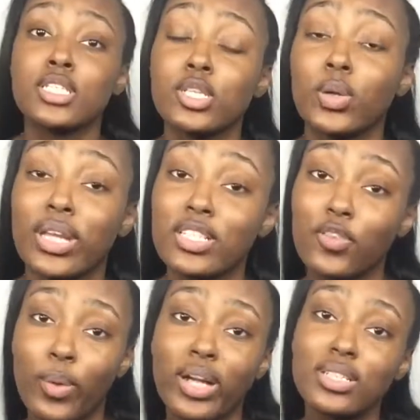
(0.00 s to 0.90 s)
So thanks
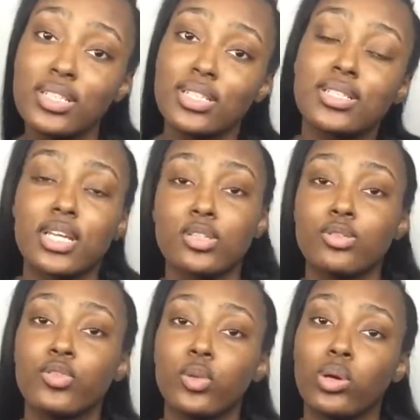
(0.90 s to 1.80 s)
for watching. Stay
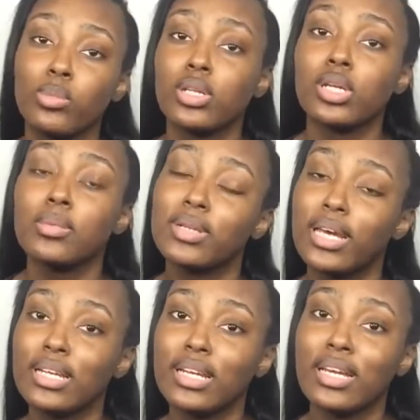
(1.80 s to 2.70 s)
tuned for the 1 month
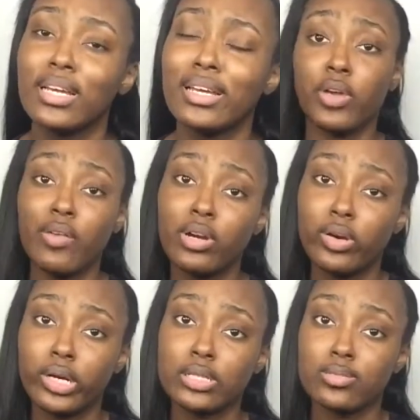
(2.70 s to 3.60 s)
update, and if you haven't
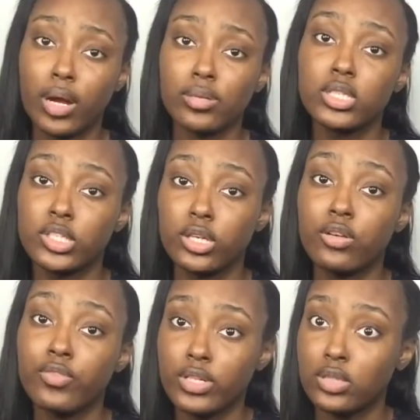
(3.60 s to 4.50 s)
already, subscribe to the
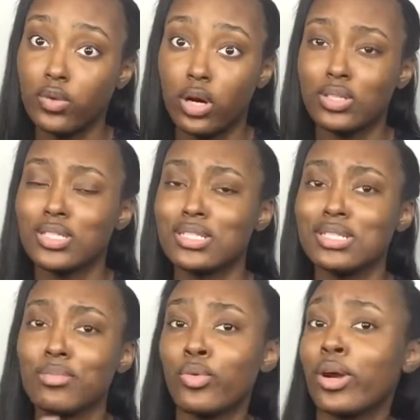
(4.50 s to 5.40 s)
channel first of all to
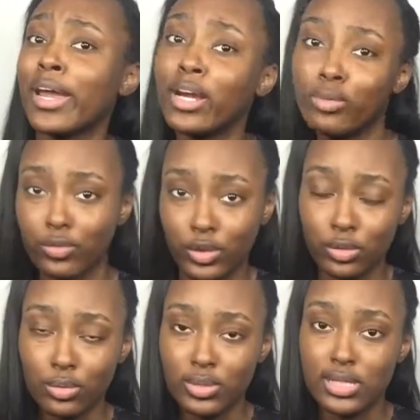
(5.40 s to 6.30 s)
see more hair
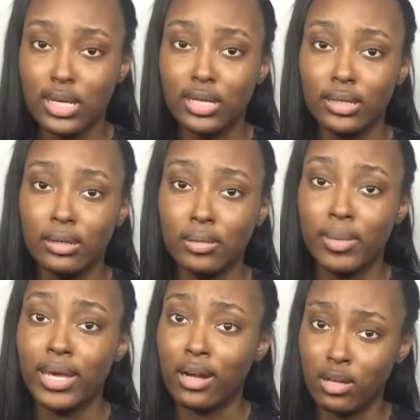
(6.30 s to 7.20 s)
reviews,
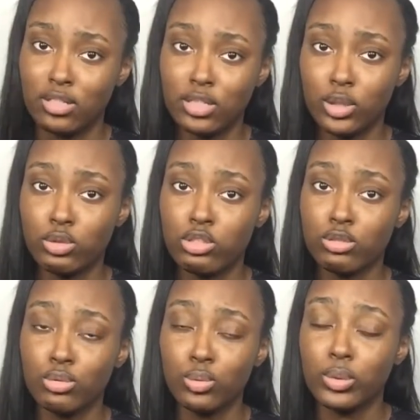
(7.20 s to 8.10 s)
and also
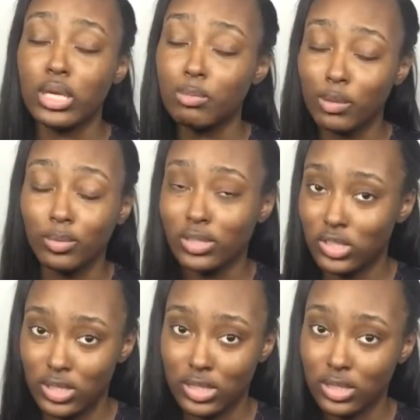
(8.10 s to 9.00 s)
to keep up with
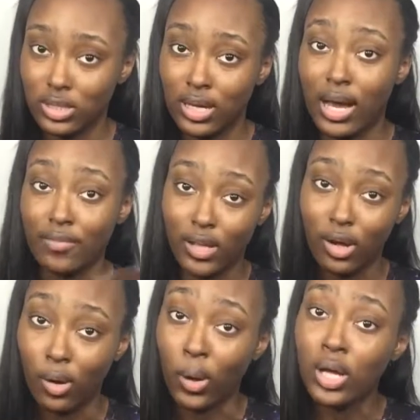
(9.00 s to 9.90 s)
Chinza. I
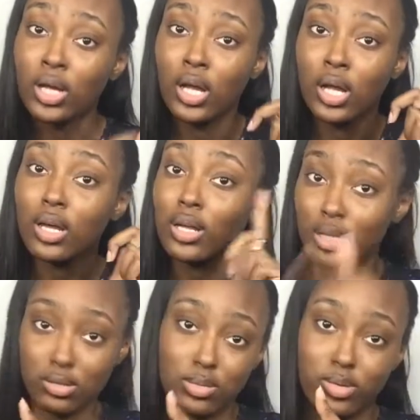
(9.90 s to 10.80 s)
vlog.
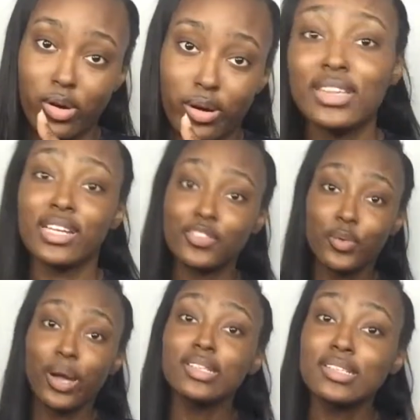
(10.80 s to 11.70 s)
Go subscribe. Thanks
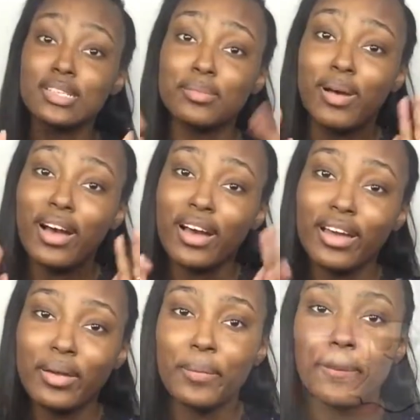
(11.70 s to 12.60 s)
for watching.
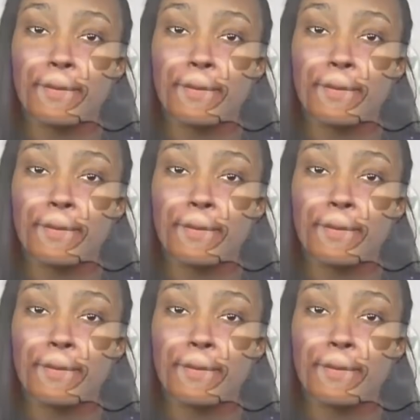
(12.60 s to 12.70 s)
Bye.